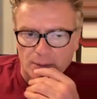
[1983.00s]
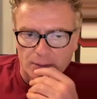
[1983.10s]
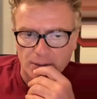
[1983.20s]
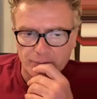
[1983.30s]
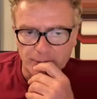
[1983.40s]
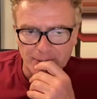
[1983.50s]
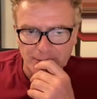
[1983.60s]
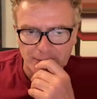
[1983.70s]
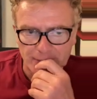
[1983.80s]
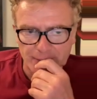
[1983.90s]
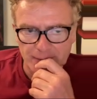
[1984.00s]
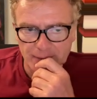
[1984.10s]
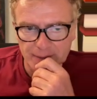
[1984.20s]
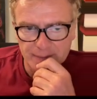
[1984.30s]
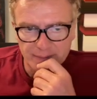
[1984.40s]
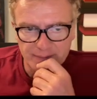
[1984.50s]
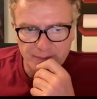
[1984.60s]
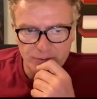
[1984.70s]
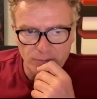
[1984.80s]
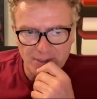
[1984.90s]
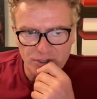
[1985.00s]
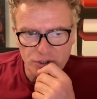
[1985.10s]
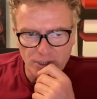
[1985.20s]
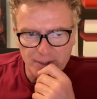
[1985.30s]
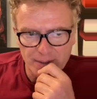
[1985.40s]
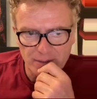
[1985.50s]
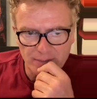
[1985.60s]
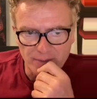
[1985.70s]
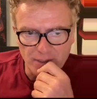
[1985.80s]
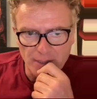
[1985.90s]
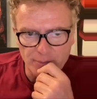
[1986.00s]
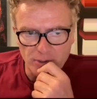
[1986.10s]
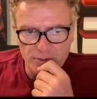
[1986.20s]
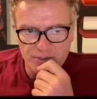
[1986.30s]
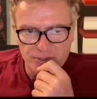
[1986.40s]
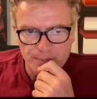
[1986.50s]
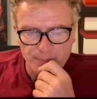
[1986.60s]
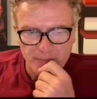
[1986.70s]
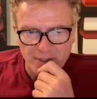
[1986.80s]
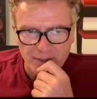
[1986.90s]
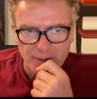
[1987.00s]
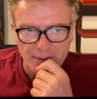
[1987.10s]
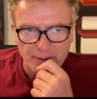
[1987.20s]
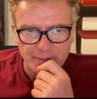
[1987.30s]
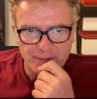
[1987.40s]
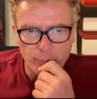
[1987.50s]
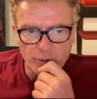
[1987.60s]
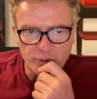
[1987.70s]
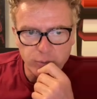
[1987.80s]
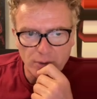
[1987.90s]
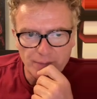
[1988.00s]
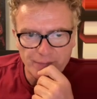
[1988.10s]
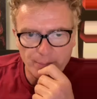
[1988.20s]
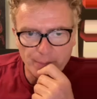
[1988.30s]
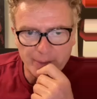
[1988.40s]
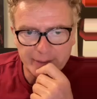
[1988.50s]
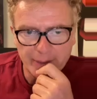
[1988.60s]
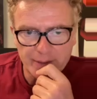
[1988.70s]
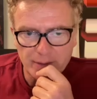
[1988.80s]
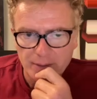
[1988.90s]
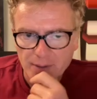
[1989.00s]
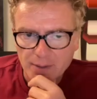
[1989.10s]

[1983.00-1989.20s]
Love it. And then you got this dramatic shot here of the cop cars. February 12th, a month later.